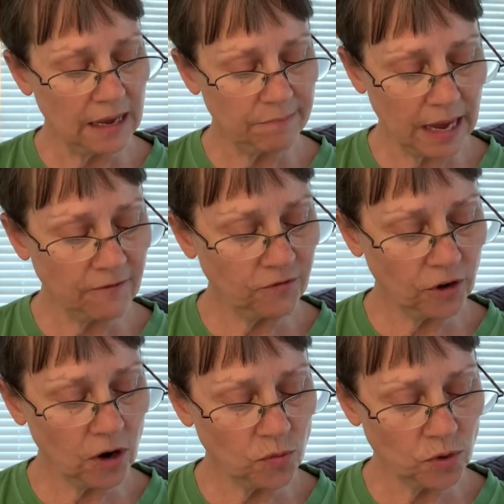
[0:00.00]
bad for
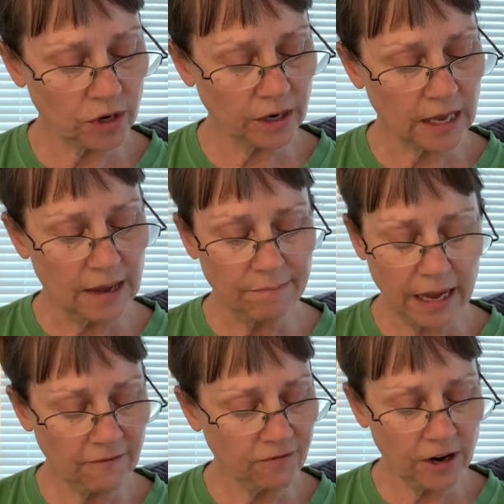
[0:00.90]
our work,
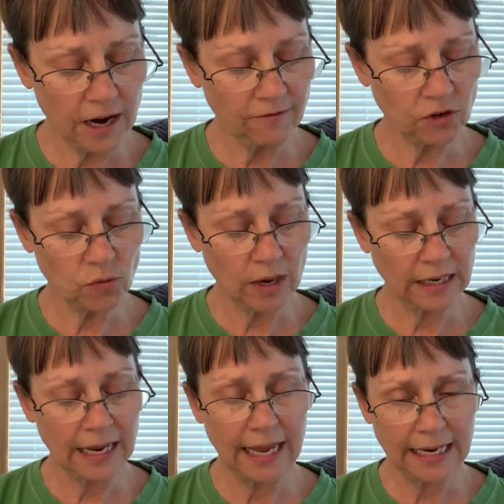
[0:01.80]
bad for
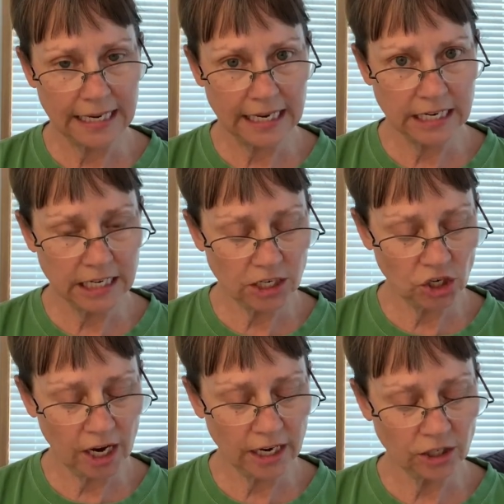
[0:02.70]
everyone, and needed to
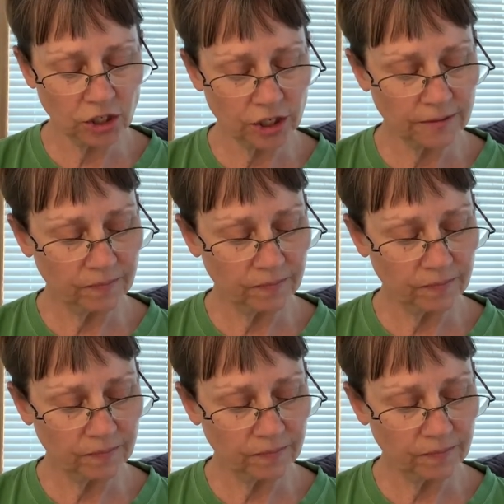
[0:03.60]
change.